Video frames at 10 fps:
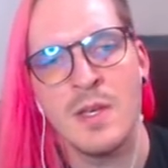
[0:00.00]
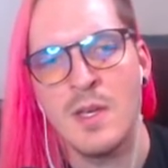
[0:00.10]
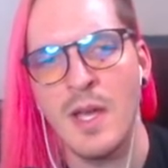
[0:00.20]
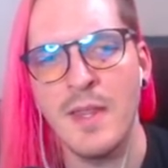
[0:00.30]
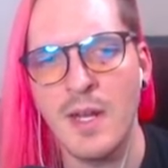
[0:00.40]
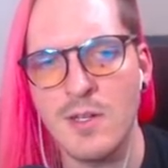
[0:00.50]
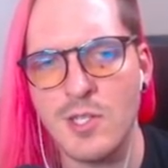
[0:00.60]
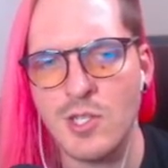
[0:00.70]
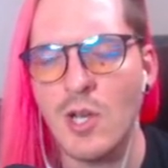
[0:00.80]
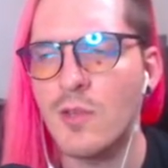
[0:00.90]
And then I'll
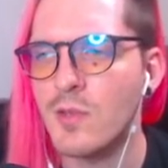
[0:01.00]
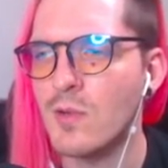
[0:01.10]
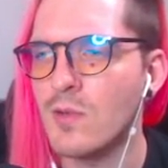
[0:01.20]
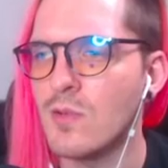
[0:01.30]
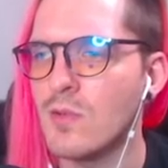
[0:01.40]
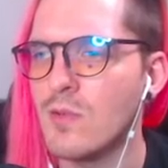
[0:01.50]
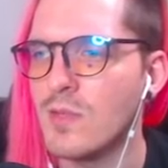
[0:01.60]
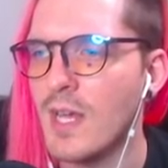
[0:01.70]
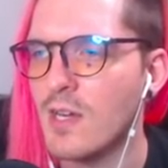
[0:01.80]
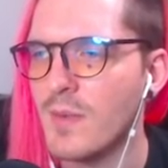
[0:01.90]
just go through
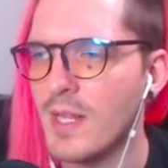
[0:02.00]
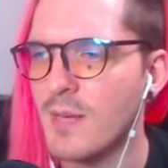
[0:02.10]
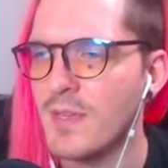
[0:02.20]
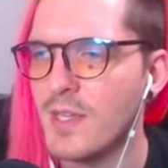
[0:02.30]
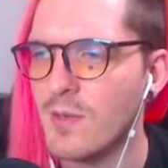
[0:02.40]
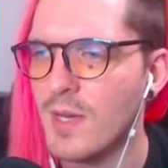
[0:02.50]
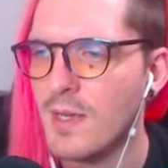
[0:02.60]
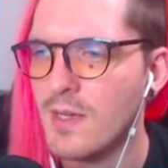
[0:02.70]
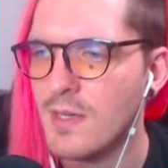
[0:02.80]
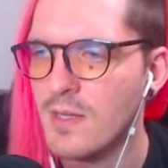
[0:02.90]
the alchemy lab the other way.
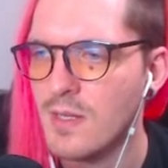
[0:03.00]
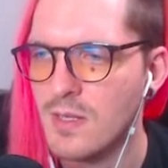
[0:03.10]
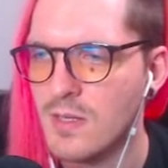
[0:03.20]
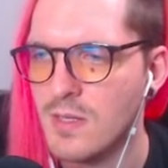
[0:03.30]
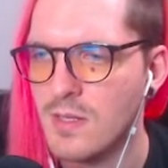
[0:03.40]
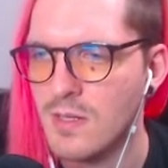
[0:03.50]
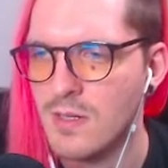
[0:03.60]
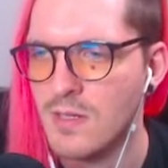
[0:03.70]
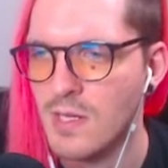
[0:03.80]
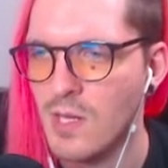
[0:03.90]

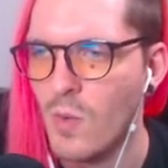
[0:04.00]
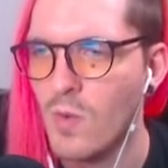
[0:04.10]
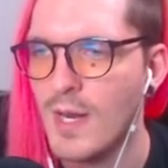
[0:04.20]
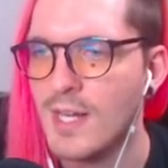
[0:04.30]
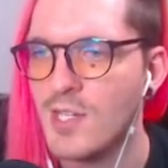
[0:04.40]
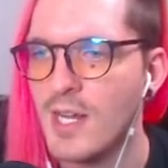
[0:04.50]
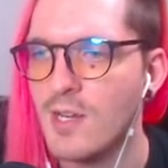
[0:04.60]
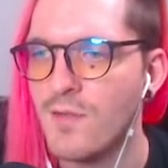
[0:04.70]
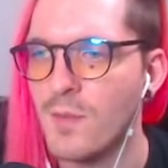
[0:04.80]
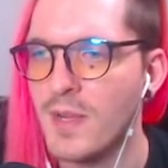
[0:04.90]
Or actually, I can
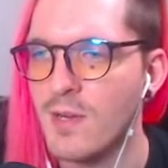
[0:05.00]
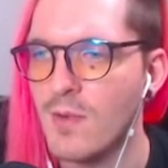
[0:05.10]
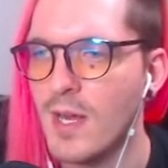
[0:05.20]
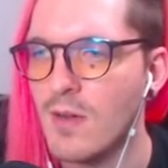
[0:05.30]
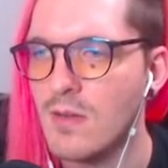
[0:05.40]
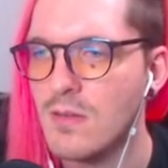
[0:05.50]
do Forbidden Route.